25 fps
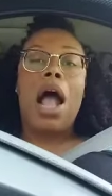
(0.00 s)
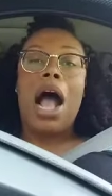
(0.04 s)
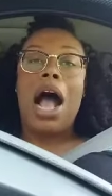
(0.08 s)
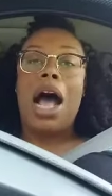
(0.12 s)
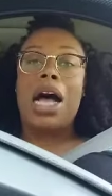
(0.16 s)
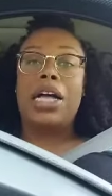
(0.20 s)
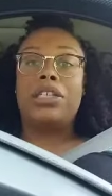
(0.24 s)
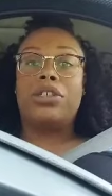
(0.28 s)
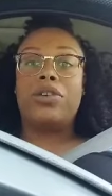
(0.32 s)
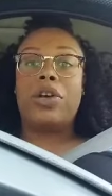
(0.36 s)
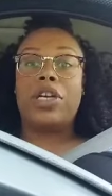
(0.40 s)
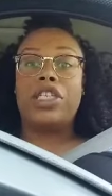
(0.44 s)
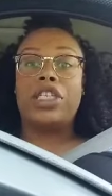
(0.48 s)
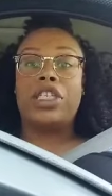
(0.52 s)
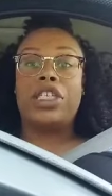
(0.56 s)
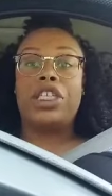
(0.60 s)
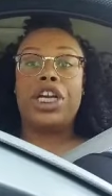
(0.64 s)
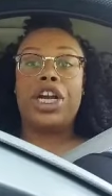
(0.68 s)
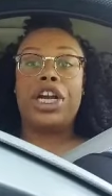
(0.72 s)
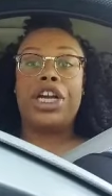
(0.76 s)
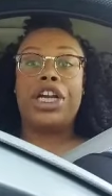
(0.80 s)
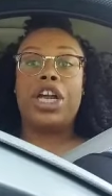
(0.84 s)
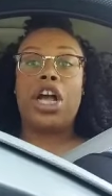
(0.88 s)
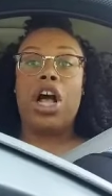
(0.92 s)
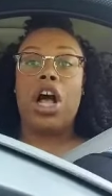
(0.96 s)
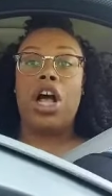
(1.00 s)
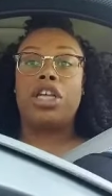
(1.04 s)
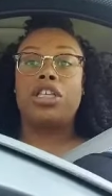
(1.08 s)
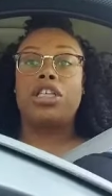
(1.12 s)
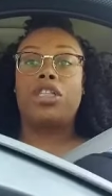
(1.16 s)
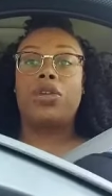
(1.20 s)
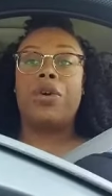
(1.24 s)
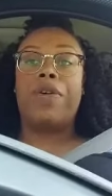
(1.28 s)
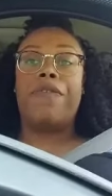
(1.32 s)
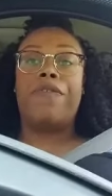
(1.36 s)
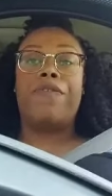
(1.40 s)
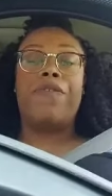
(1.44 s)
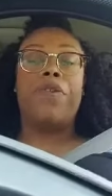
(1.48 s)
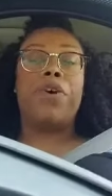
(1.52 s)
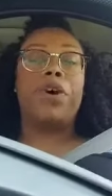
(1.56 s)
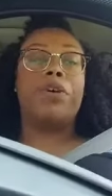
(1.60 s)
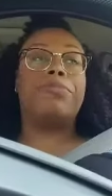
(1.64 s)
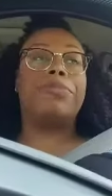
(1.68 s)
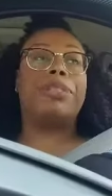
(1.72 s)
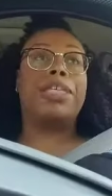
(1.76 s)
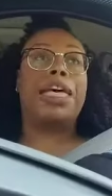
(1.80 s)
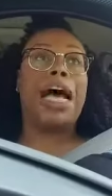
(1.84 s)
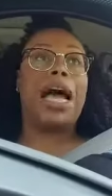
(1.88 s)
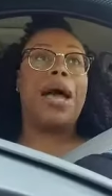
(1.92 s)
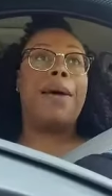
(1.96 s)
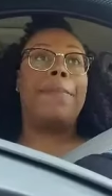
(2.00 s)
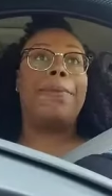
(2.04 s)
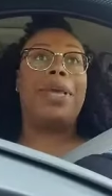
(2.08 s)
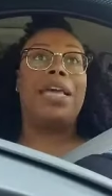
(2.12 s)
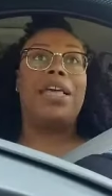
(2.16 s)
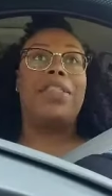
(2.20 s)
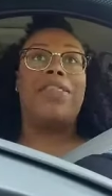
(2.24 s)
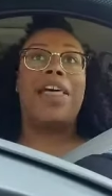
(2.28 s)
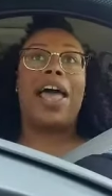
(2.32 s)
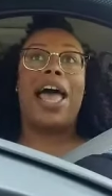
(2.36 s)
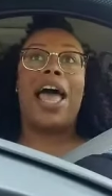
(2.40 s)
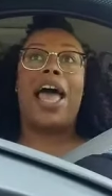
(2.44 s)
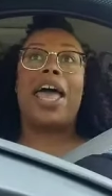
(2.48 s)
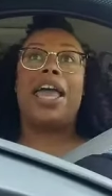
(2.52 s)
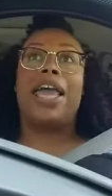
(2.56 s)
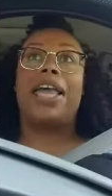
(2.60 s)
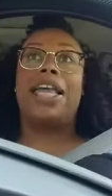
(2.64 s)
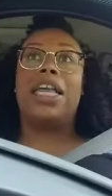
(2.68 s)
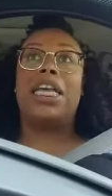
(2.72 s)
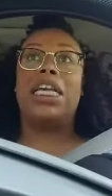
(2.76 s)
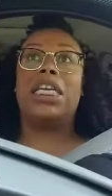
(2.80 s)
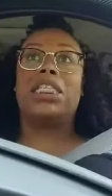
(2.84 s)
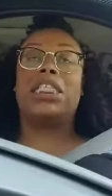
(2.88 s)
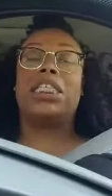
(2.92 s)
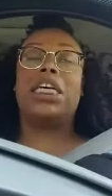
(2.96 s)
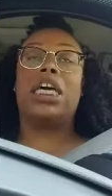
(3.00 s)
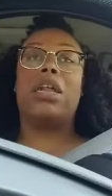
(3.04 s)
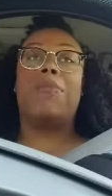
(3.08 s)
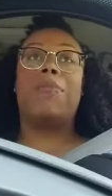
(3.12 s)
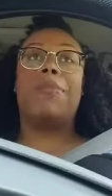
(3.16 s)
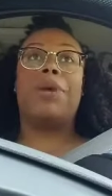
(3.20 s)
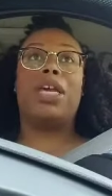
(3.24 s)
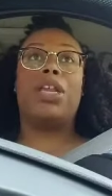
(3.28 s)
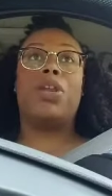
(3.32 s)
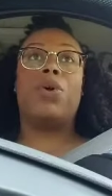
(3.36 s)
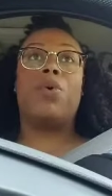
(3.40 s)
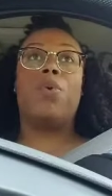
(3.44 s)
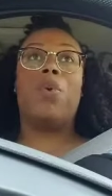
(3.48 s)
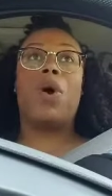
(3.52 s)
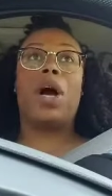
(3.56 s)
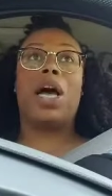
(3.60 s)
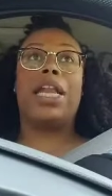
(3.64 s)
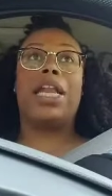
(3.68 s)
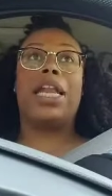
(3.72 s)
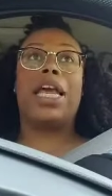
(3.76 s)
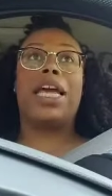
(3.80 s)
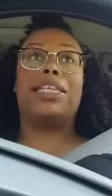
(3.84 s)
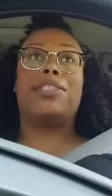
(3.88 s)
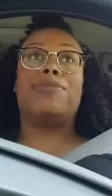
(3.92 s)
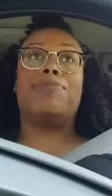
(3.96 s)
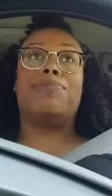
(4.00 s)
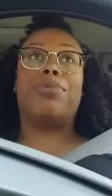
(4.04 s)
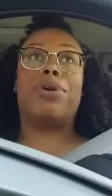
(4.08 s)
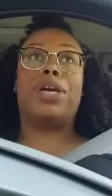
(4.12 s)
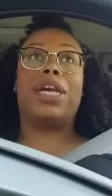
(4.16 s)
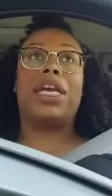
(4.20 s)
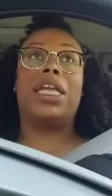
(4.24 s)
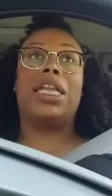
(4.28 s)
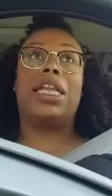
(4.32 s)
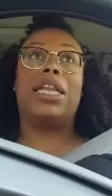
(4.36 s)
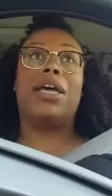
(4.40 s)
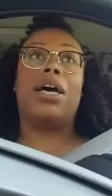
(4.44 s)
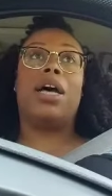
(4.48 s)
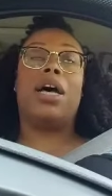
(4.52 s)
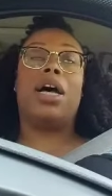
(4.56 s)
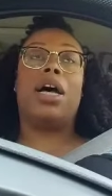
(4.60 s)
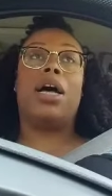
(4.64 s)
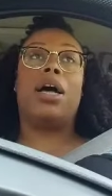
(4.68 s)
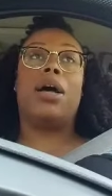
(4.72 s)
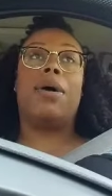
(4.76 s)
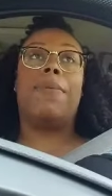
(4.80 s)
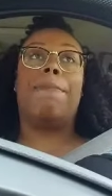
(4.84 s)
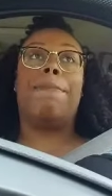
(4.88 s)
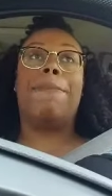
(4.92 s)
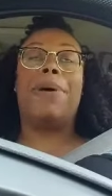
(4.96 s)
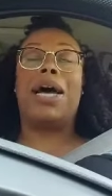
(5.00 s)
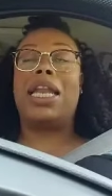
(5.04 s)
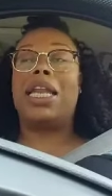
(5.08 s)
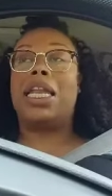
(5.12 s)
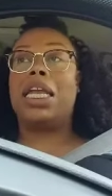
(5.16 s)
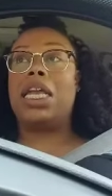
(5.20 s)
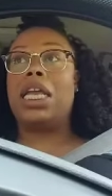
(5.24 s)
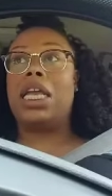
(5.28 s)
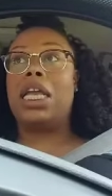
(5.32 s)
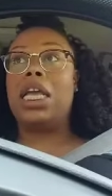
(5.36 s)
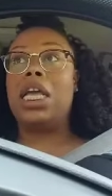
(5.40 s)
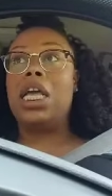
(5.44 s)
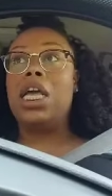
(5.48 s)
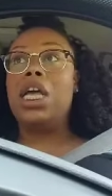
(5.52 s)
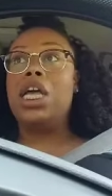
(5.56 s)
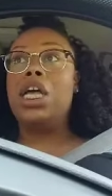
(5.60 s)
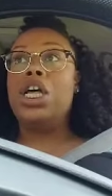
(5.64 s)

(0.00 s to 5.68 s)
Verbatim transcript: Entourage attorney also informed Tommy that he's going to be the one that's bringing the uh, money